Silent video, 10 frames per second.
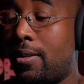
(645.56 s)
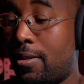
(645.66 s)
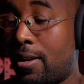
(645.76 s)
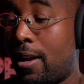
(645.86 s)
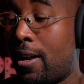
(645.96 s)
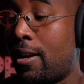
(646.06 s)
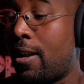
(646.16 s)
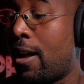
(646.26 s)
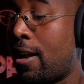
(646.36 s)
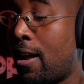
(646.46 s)
Da da
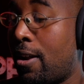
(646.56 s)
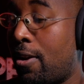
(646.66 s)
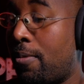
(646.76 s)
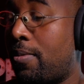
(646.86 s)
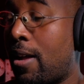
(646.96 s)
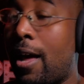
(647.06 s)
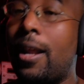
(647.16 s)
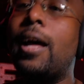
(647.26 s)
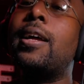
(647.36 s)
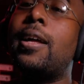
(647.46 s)
da da dum da
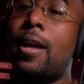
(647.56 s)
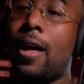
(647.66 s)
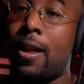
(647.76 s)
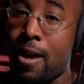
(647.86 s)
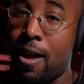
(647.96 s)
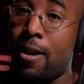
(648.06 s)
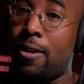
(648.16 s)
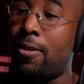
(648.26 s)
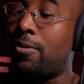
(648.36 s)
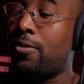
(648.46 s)
da da da
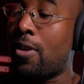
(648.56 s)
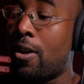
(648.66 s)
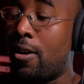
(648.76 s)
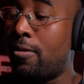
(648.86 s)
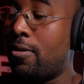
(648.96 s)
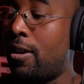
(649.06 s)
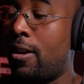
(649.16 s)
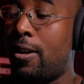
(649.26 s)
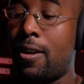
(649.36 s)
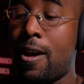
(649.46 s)
dum
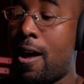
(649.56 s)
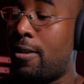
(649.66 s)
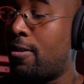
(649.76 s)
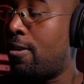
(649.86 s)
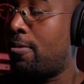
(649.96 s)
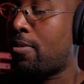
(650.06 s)
dee da da